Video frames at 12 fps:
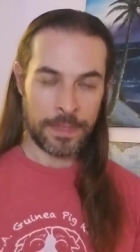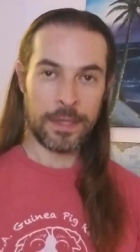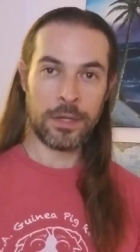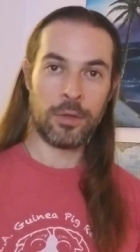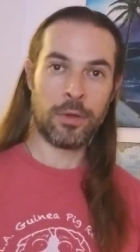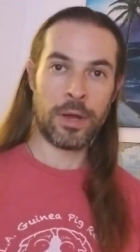
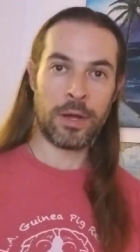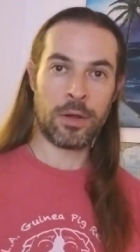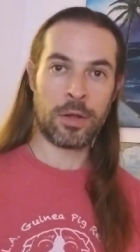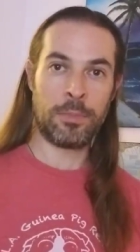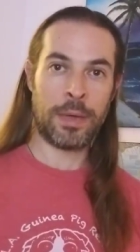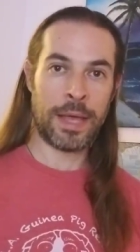in a greater
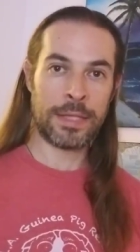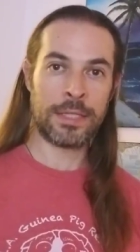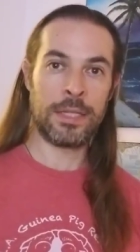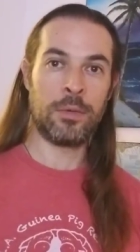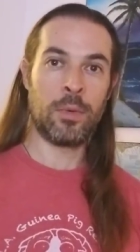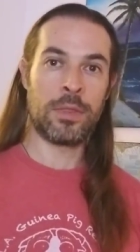
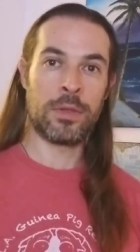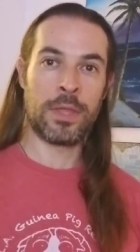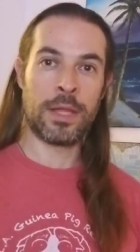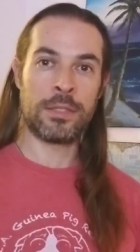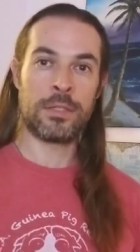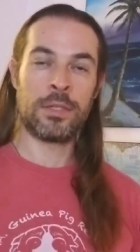capacity, whether
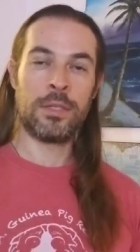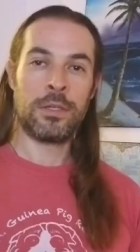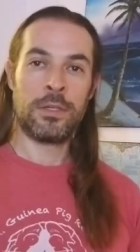that's